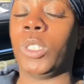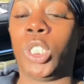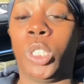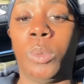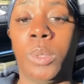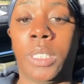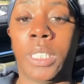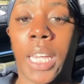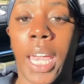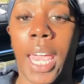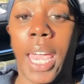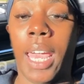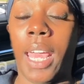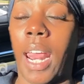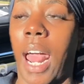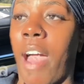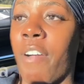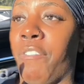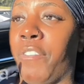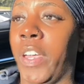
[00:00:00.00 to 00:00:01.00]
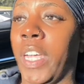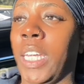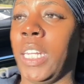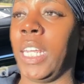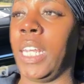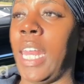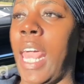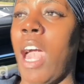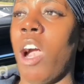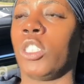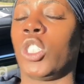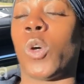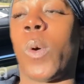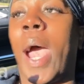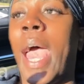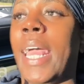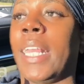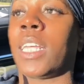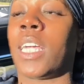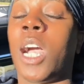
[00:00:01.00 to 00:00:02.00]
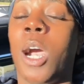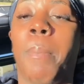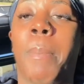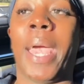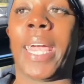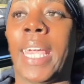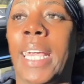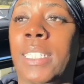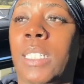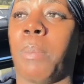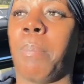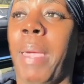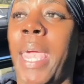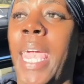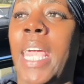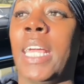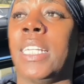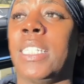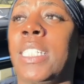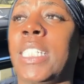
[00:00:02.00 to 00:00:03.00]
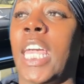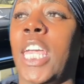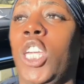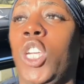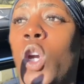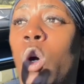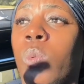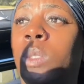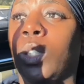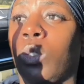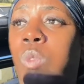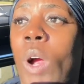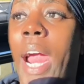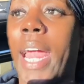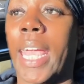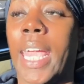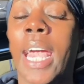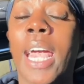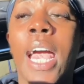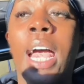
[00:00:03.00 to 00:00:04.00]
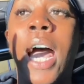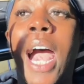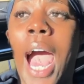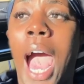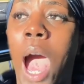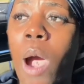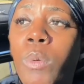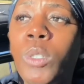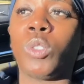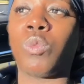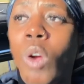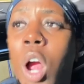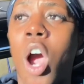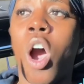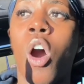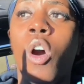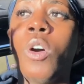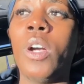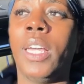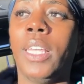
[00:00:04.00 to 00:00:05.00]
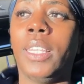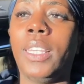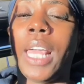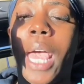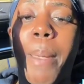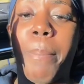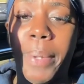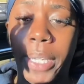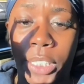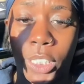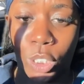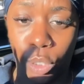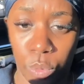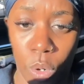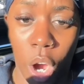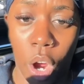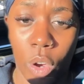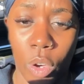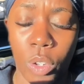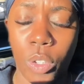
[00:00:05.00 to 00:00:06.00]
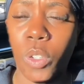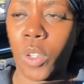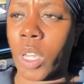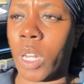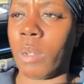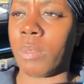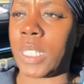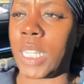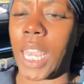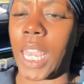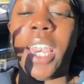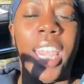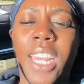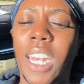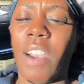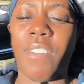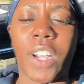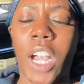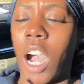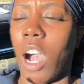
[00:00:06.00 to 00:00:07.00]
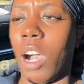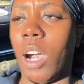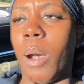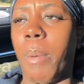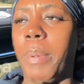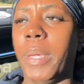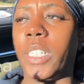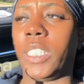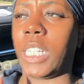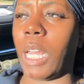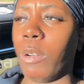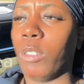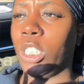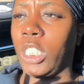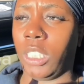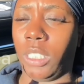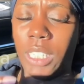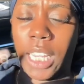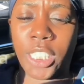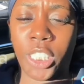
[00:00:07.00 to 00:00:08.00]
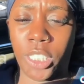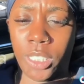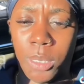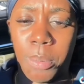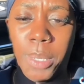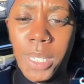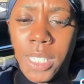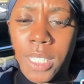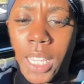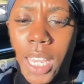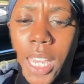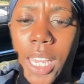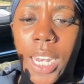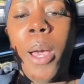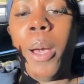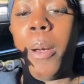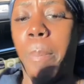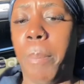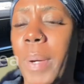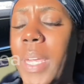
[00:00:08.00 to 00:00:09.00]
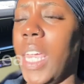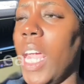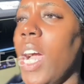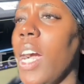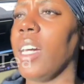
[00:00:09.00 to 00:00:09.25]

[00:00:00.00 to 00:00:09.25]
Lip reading: you were saying, I figured it out, so I had to come back as a man and say you was right. I was wrong, that bitch is wrong. You get what I'm saying? He never called her bitch. That's just me saying it. But yeah,